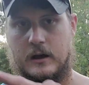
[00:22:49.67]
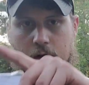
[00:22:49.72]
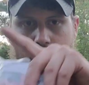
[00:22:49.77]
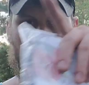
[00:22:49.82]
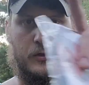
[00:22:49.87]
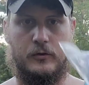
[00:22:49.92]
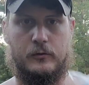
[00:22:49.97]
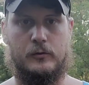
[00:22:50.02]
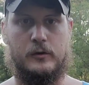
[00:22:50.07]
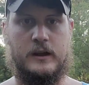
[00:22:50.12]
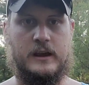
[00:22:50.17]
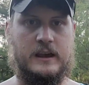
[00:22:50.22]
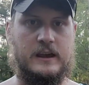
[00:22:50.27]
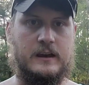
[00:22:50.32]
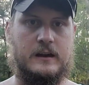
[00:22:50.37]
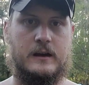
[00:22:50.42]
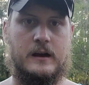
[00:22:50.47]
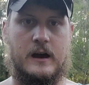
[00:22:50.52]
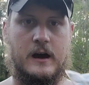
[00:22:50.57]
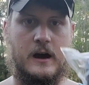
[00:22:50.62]

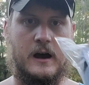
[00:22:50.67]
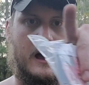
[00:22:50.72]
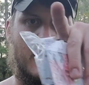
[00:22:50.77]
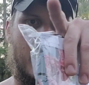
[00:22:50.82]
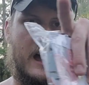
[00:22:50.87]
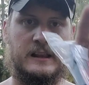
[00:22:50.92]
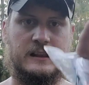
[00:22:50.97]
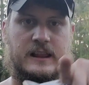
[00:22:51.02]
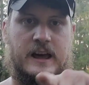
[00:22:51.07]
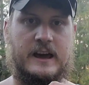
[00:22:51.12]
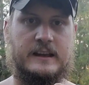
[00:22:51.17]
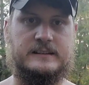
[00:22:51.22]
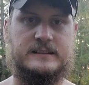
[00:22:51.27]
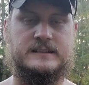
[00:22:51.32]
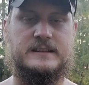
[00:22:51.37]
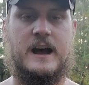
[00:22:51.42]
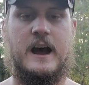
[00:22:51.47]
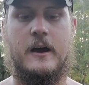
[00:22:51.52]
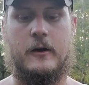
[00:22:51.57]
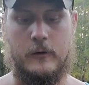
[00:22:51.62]
3 headlight
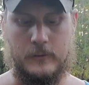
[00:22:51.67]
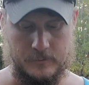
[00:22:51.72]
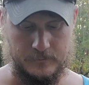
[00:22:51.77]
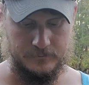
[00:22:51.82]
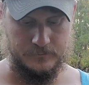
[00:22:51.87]
style.